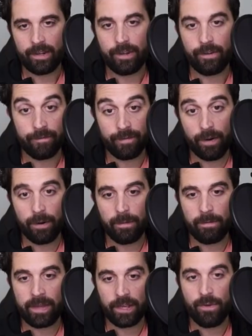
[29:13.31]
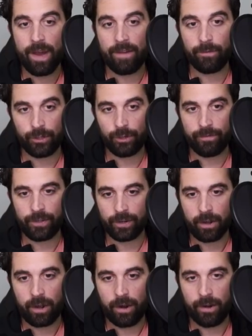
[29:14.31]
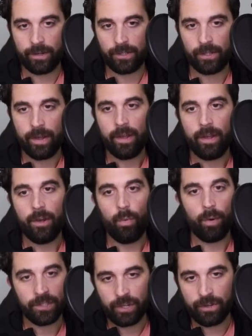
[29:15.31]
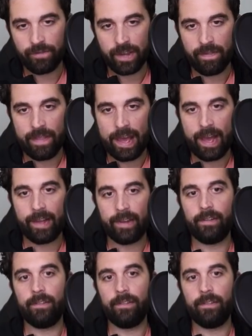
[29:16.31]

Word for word: confirm that you have reserved your cards. Once you've done that,